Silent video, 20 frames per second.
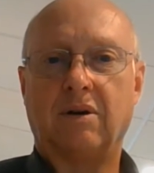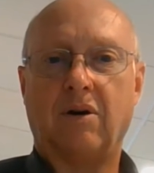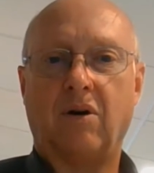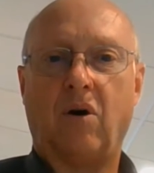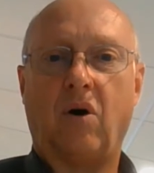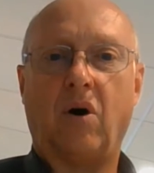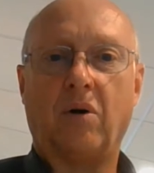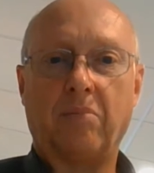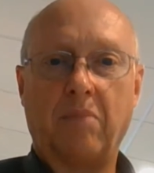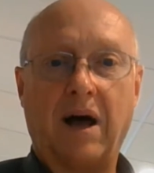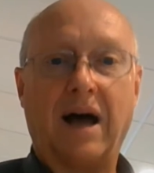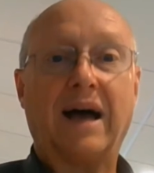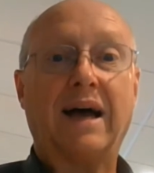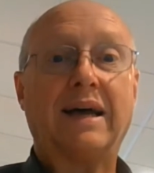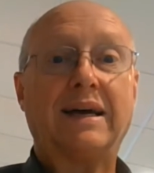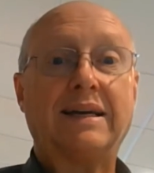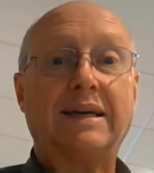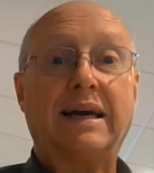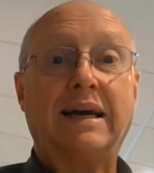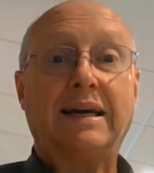on
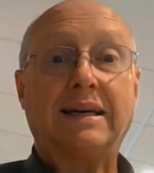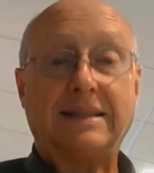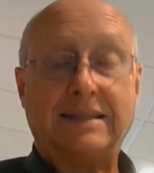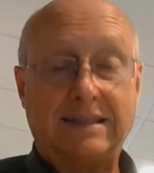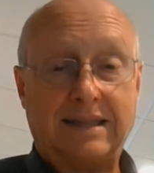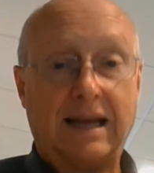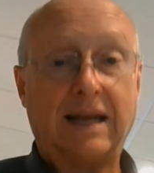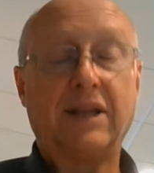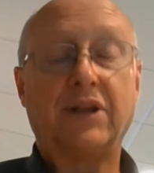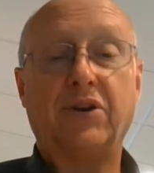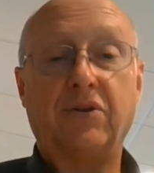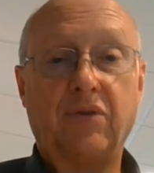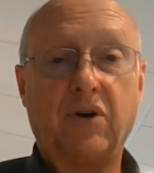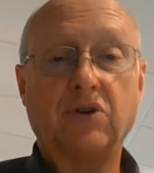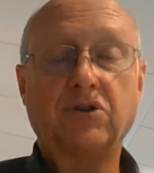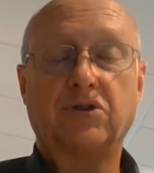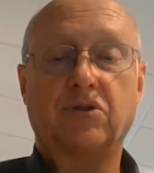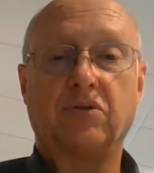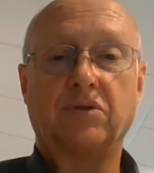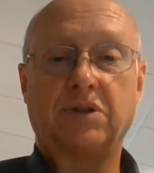my daily
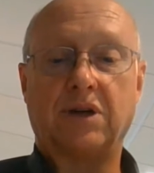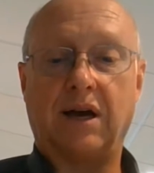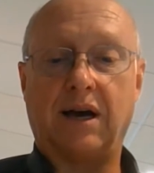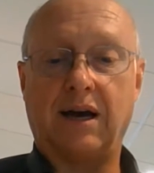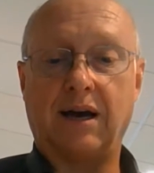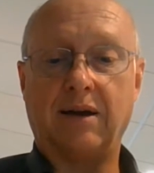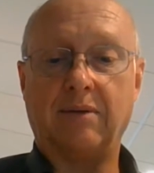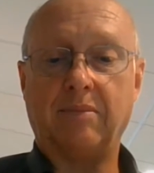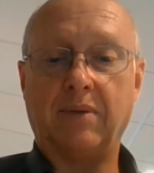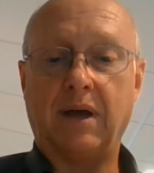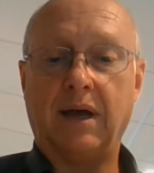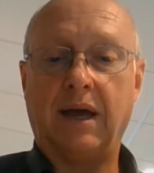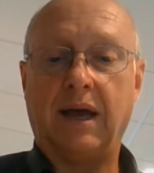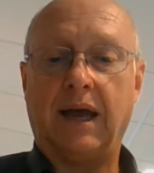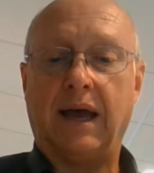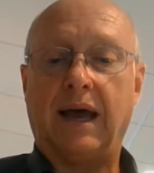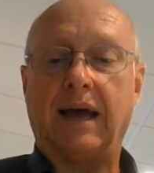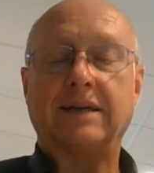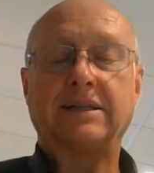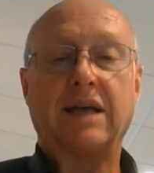devotional time
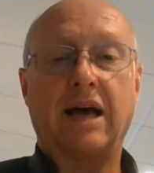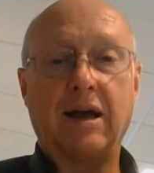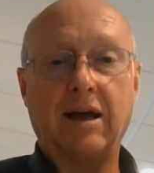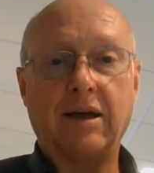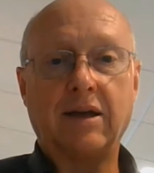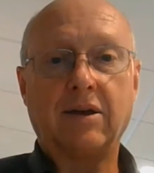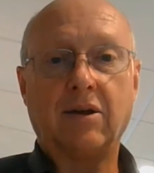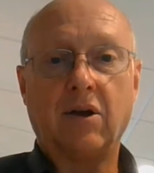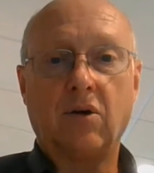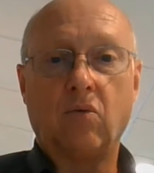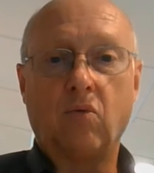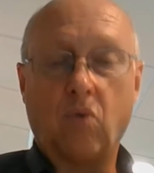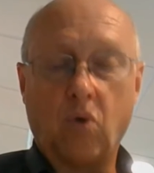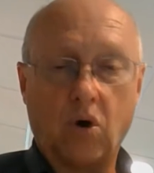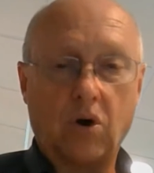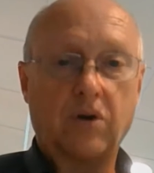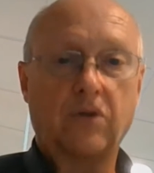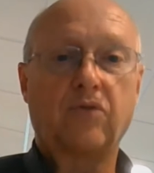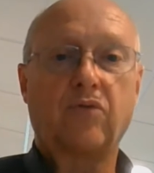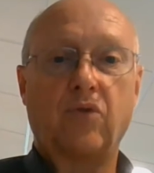as I
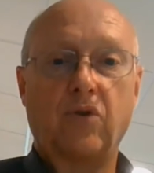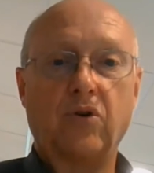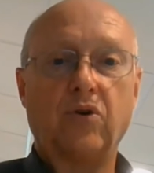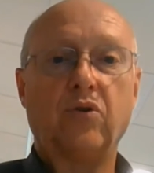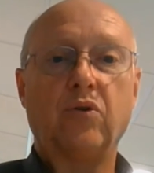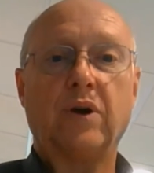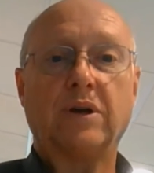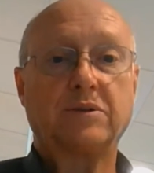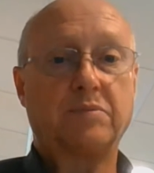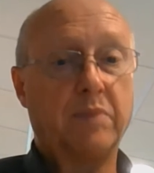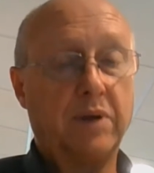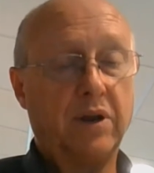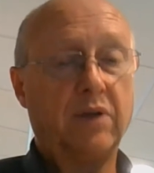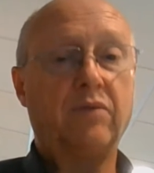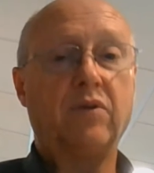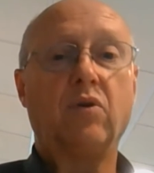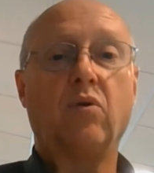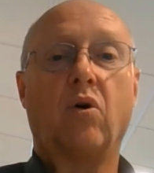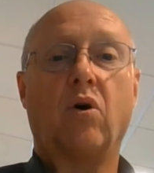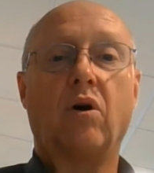work through, as many of
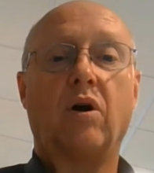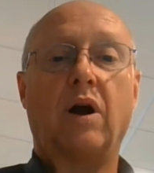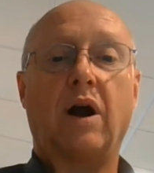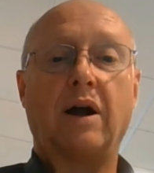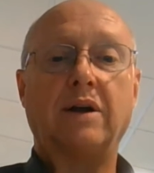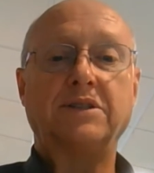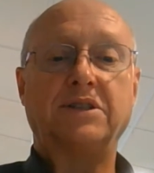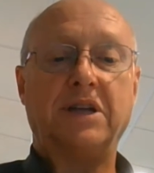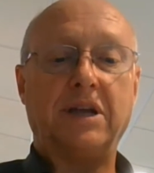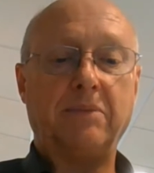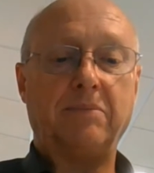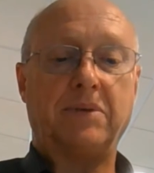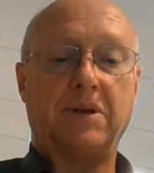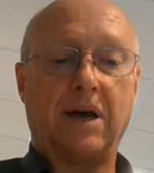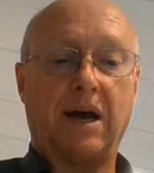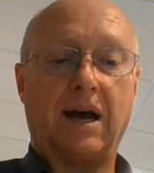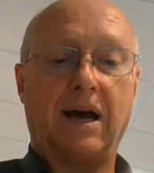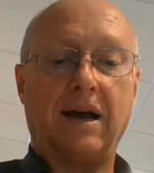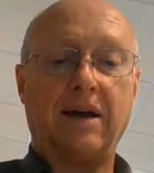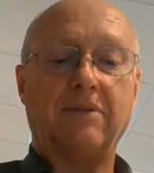you are, our deep
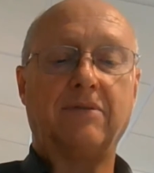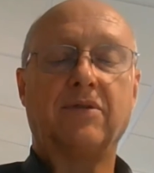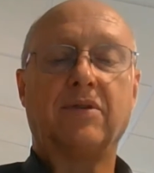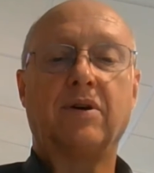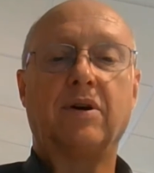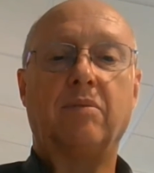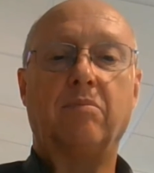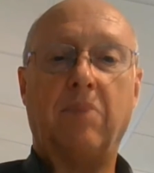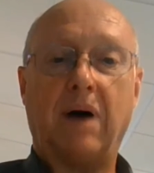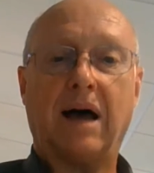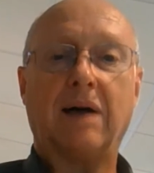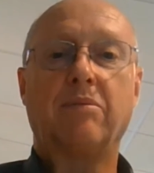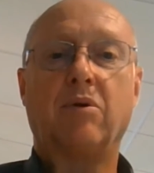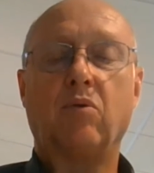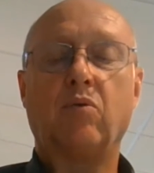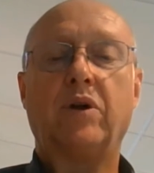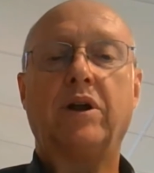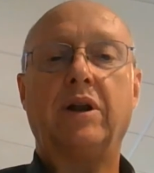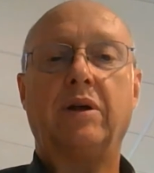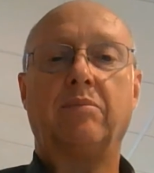dive Bible
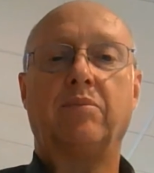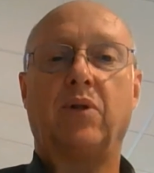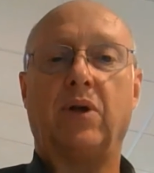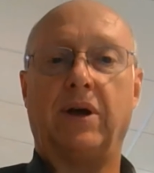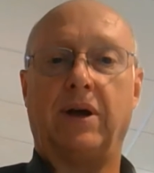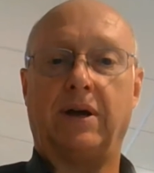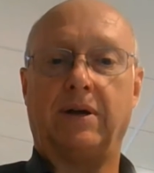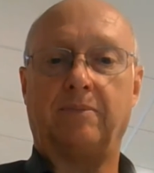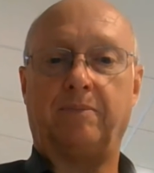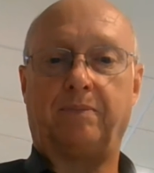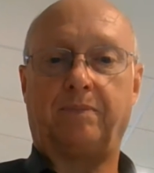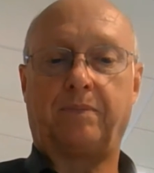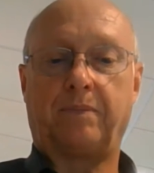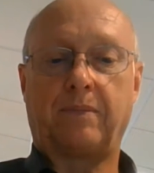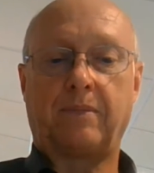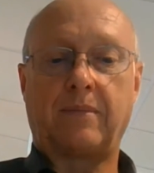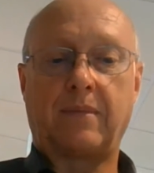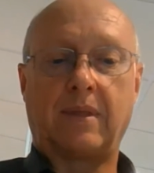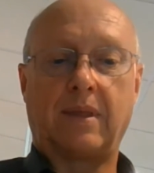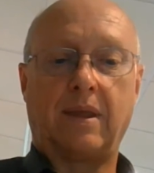reading plan.
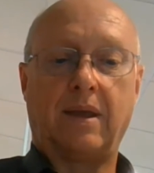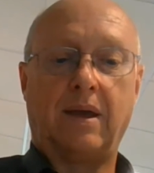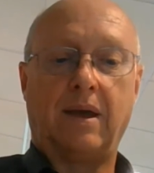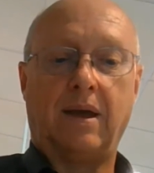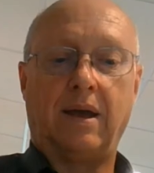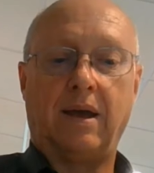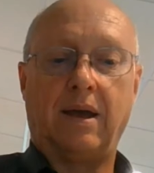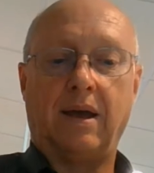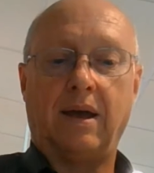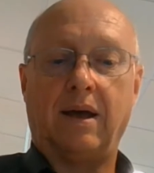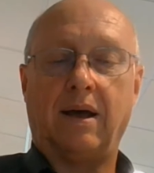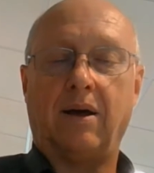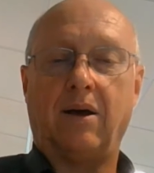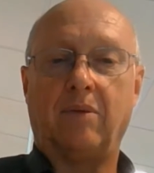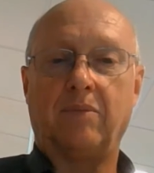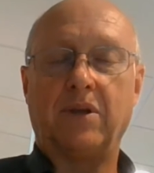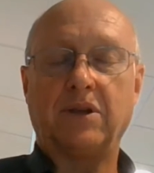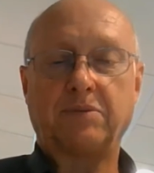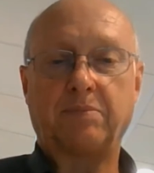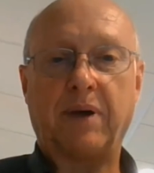
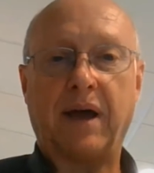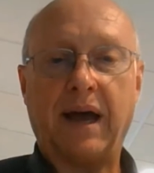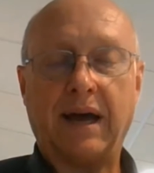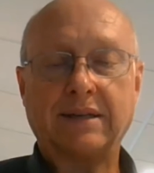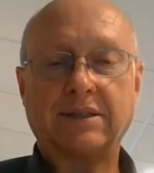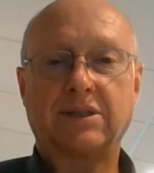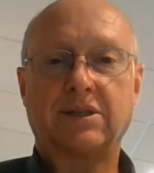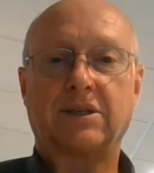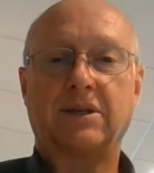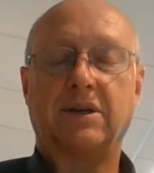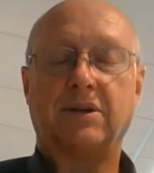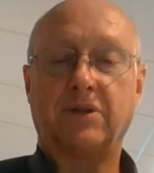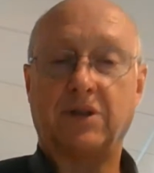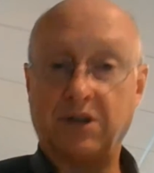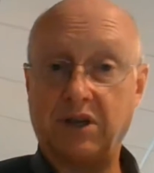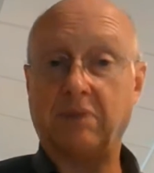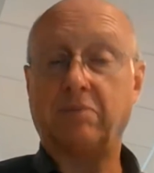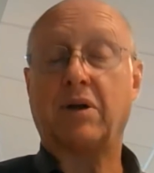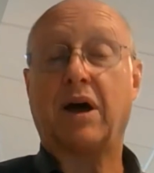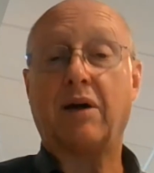The
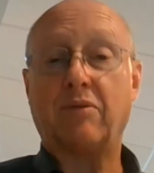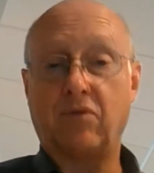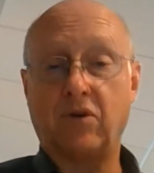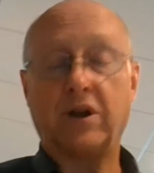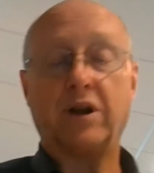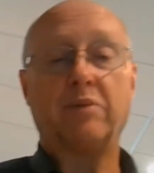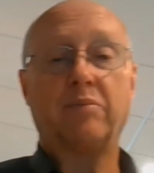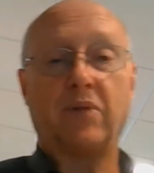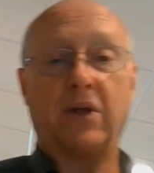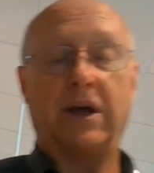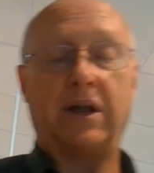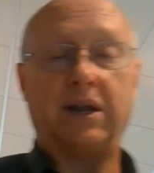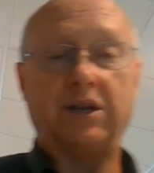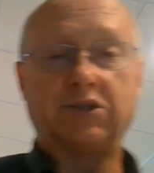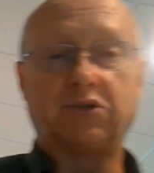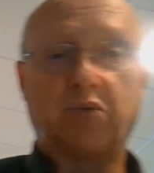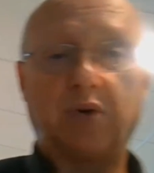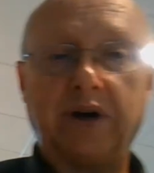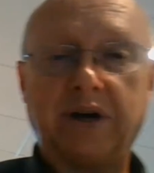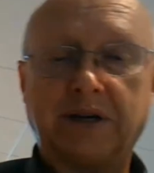deep dive reading plan
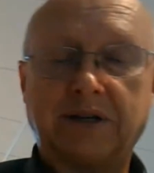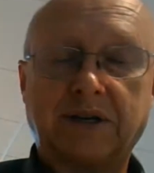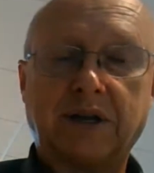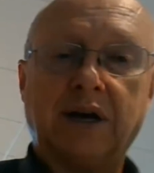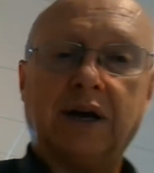each week